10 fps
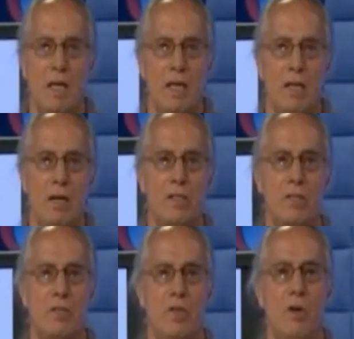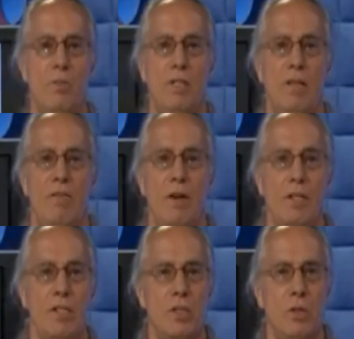he also told me that
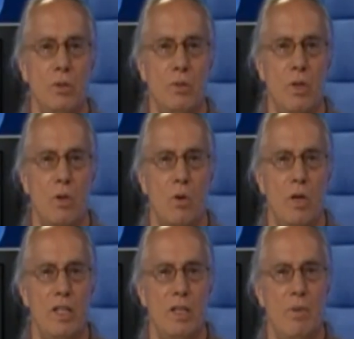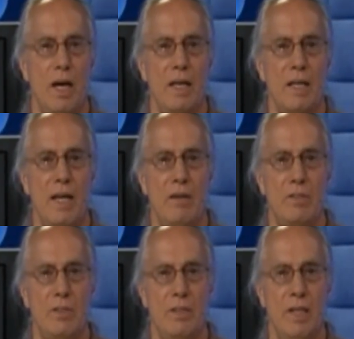very soon, according to the Mayan
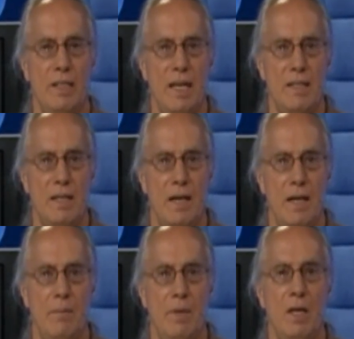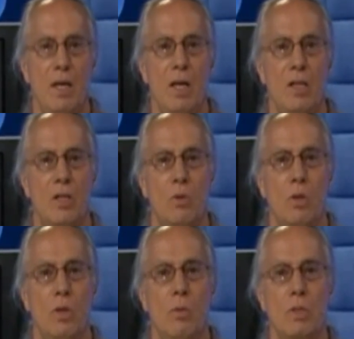calendar at that time, the
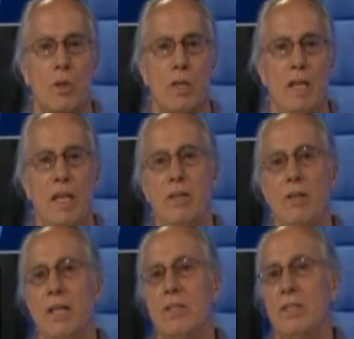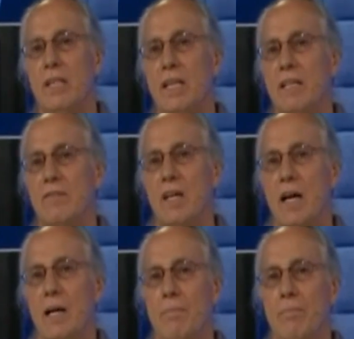world was going to enter into the end of
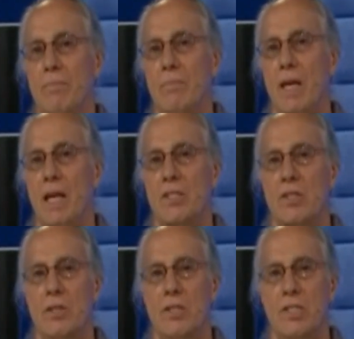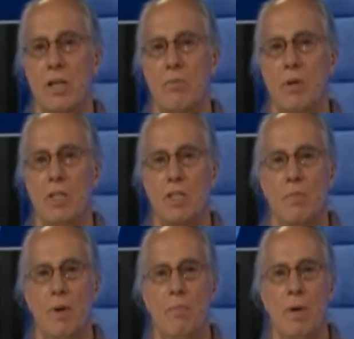time, and certain ceremonies
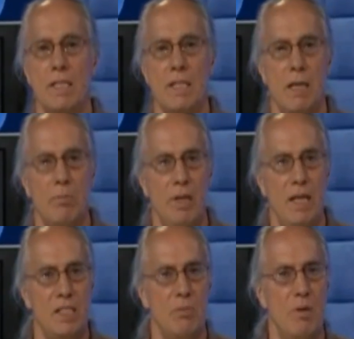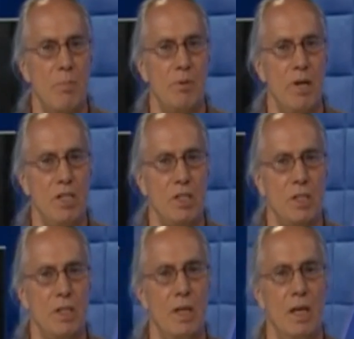must take place in
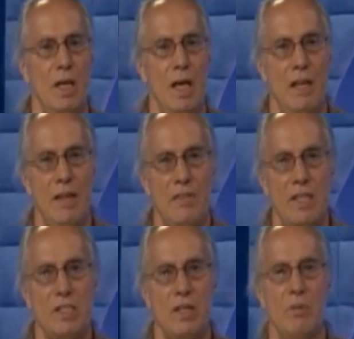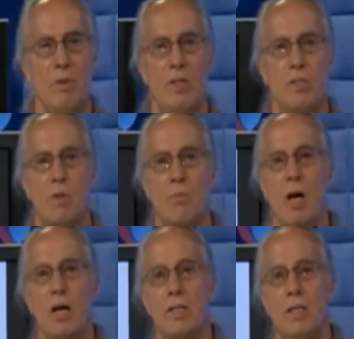preparation, and that these ceremonies were
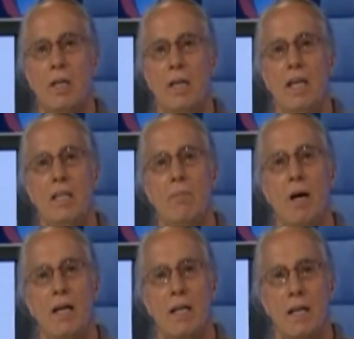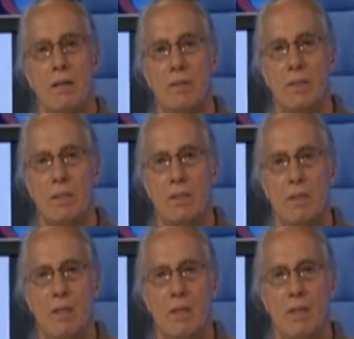marked in the Mayan calendar.